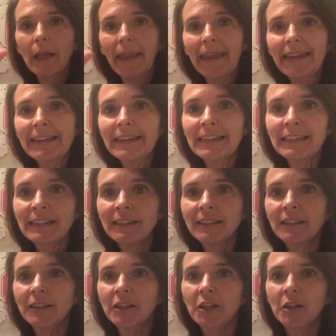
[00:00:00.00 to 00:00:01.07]
hand
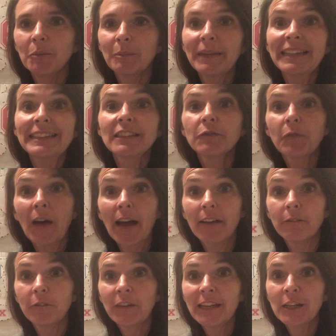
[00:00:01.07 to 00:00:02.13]
means
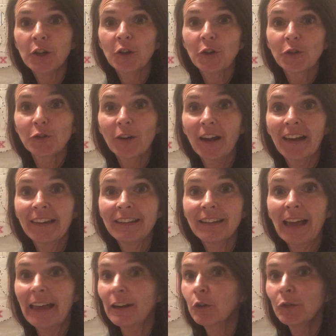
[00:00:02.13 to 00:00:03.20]
5 fingers, right?
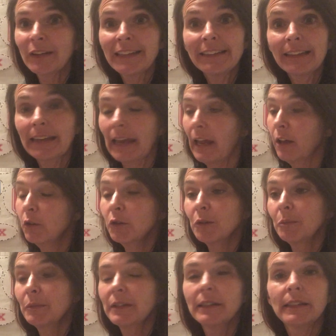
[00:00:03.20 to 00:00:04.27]
I don't need to count
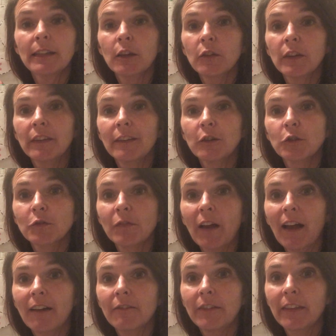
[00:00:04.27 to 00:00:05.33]
them to tell that there's
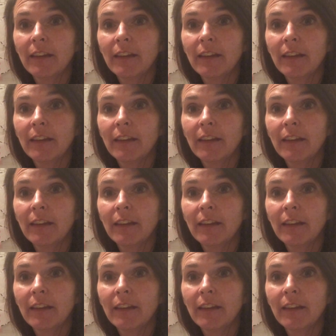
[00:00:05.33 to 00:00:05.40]
5